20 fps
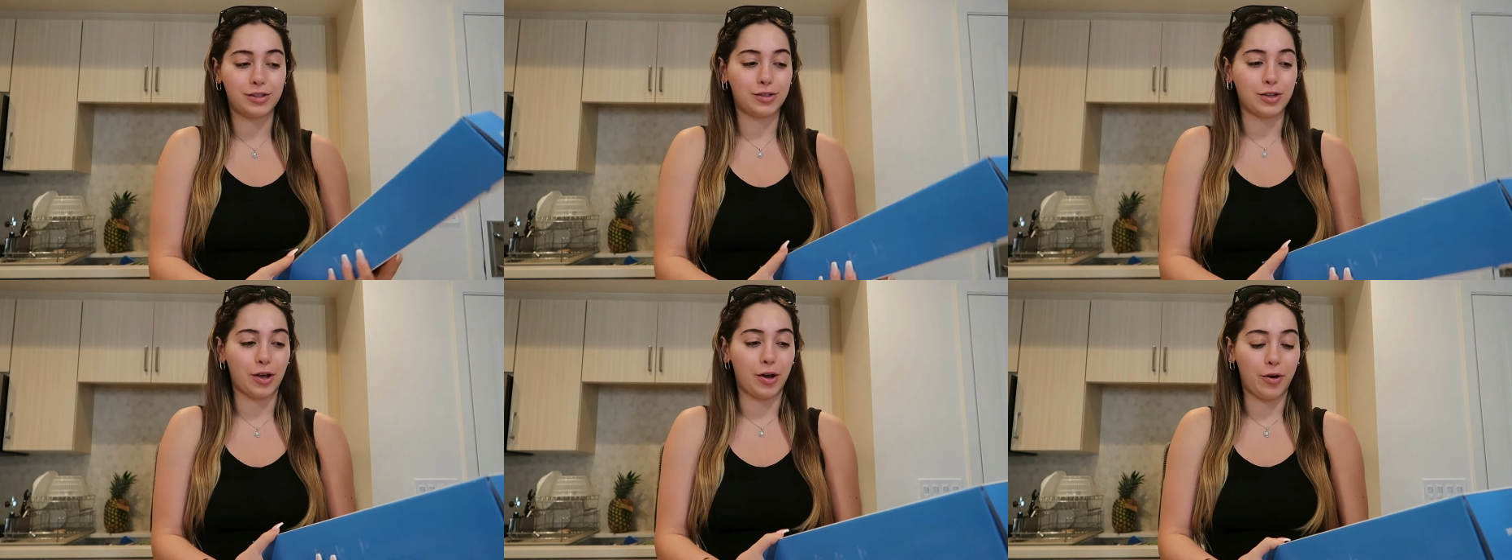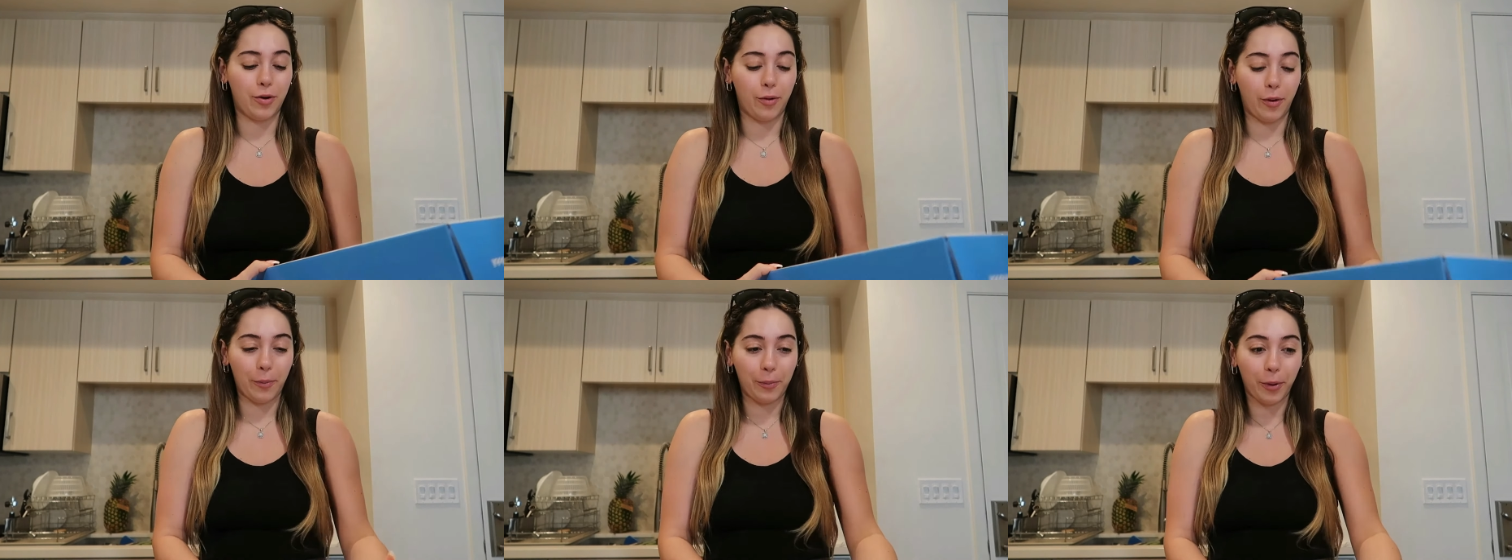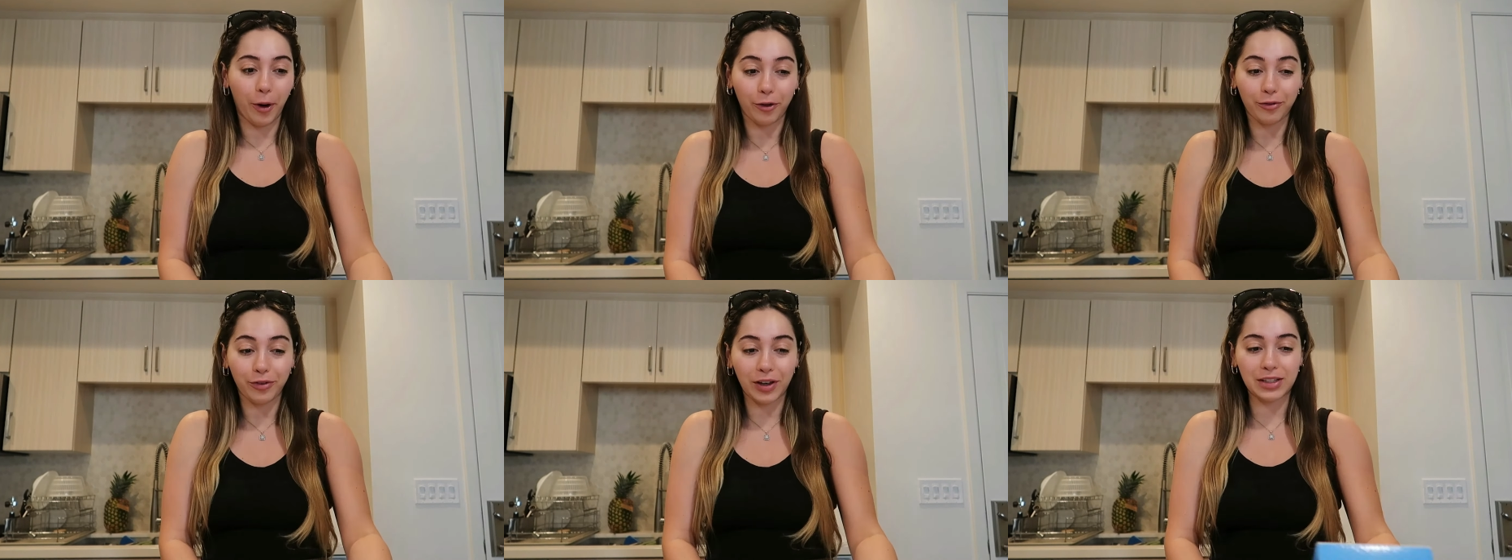So
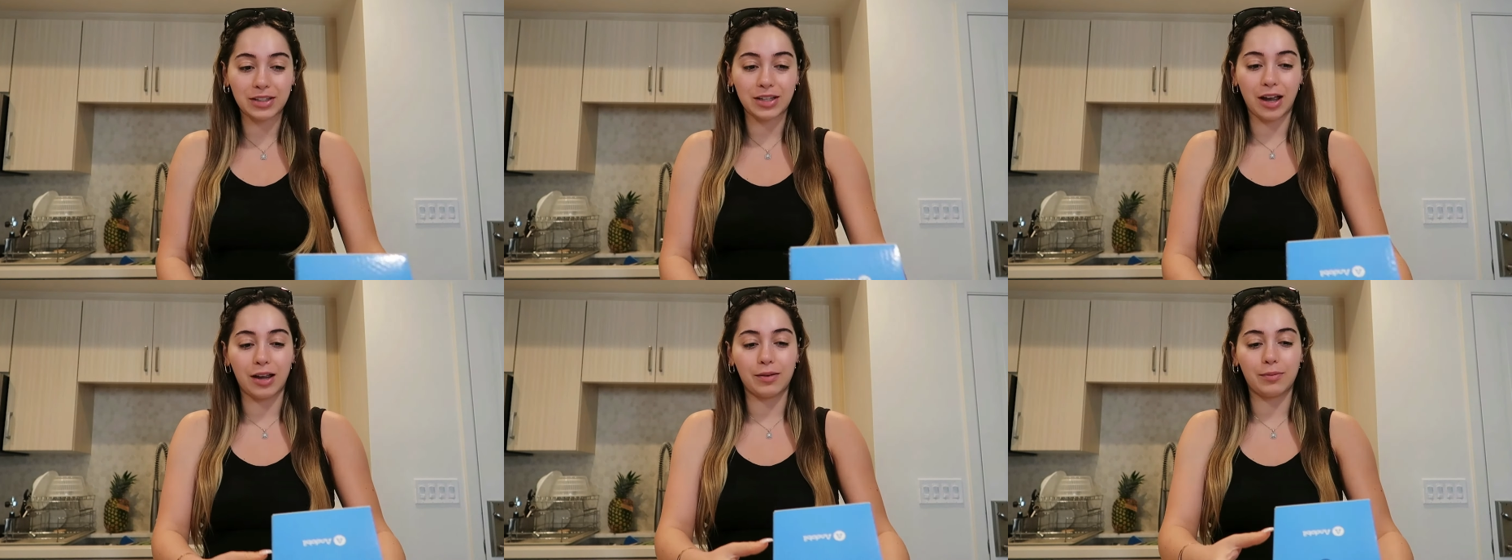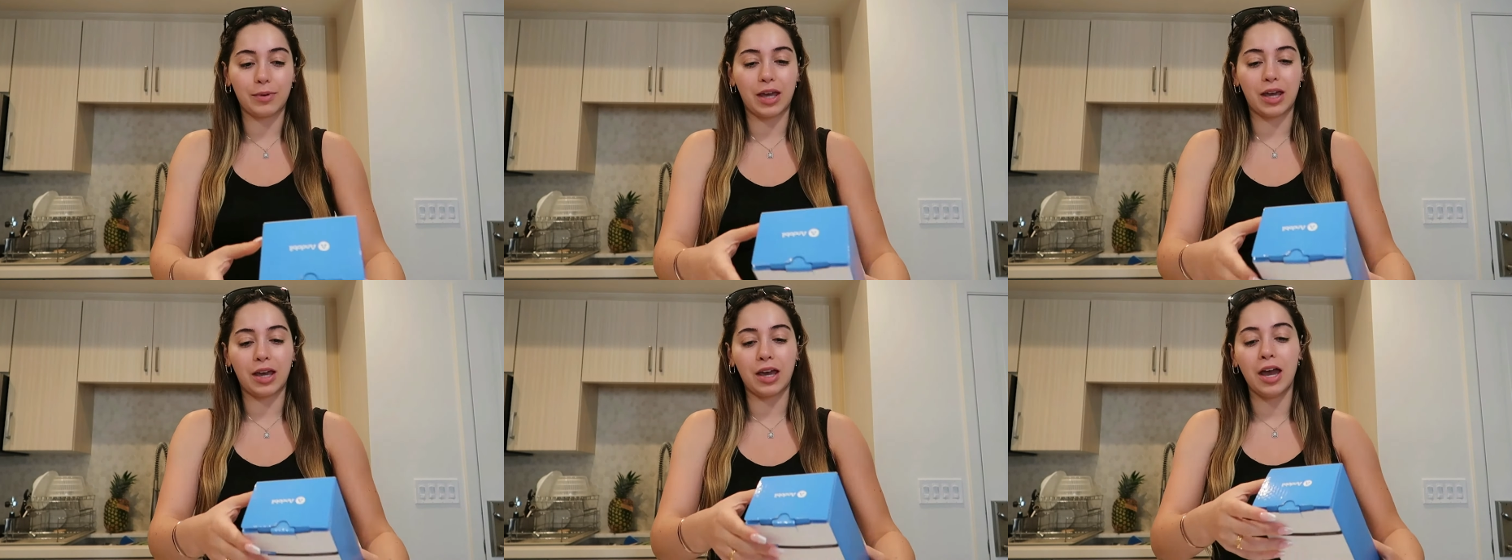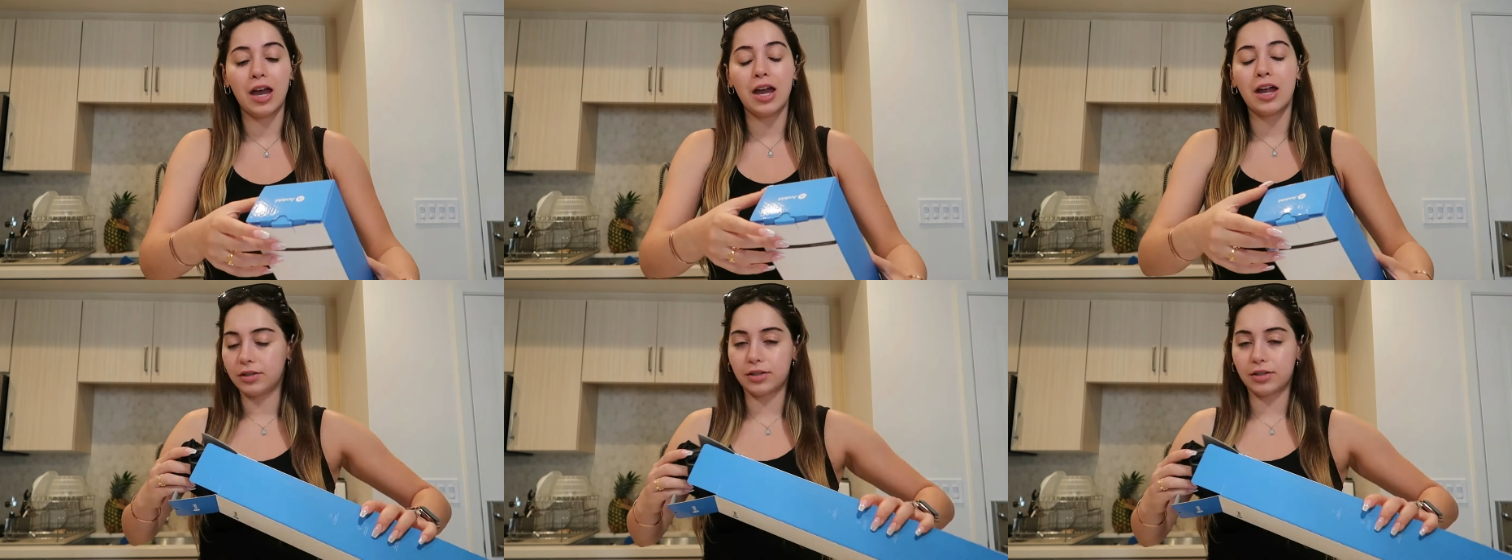perfect timing.